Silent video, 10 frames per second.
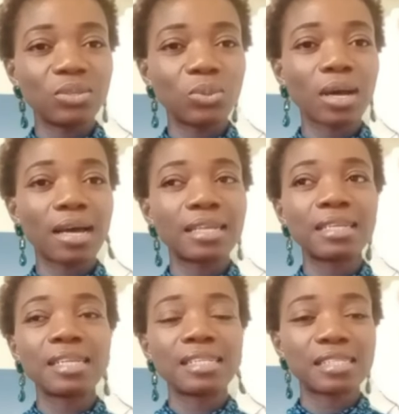You
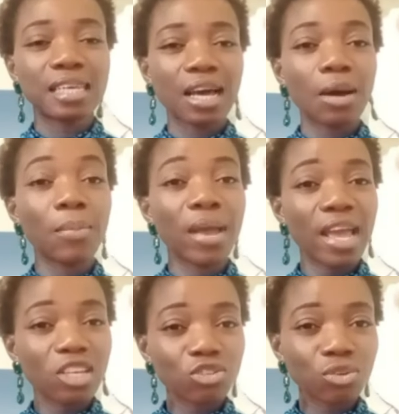can take up
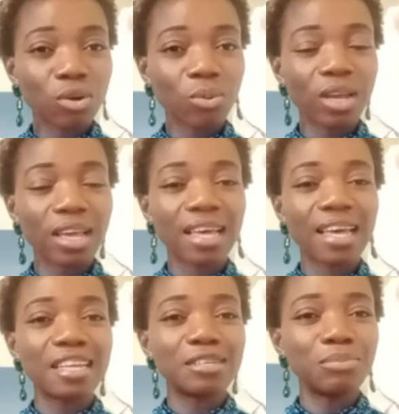extra work
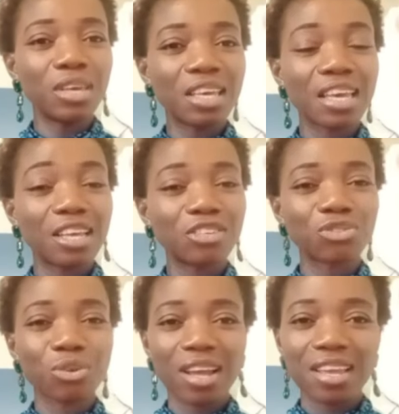and make
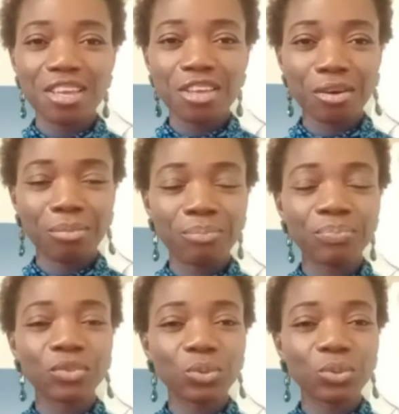extra income.